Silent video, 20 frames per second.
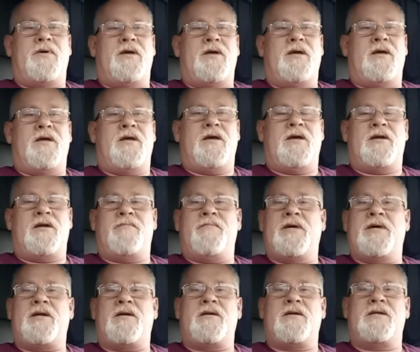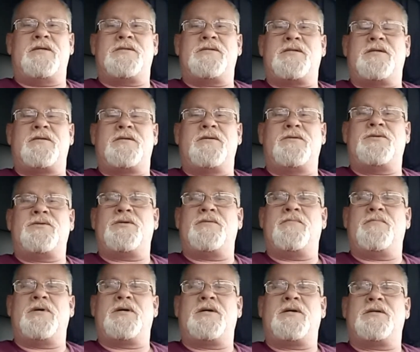in a mental
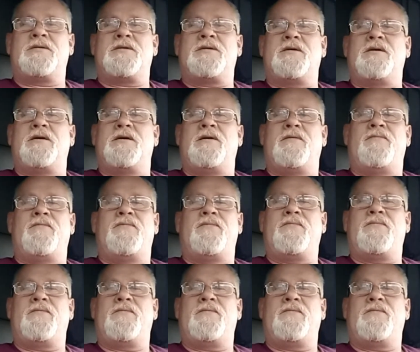institution because of